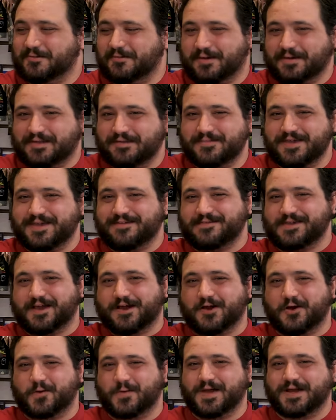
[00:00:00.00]
I'm like, let me give you
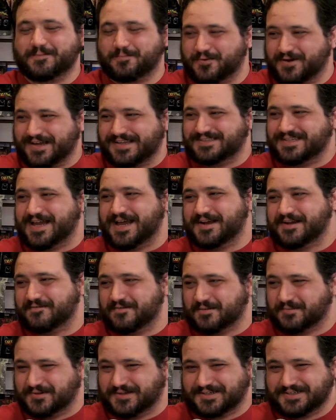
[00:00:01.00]
a quick breakdown of
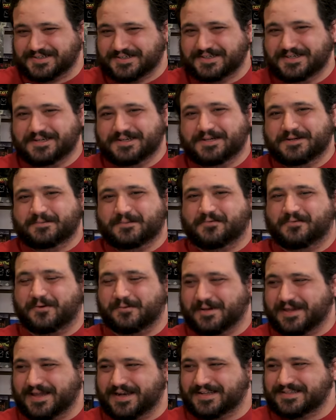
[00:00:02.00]
the book before
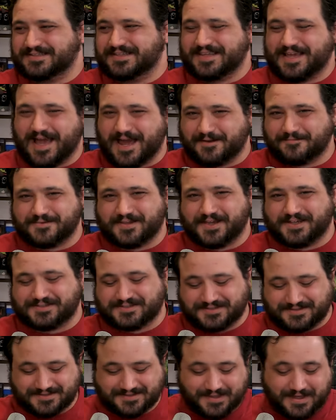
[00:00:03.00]
we get into the
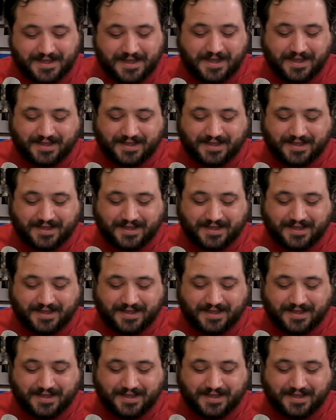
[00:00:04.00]
adaptations.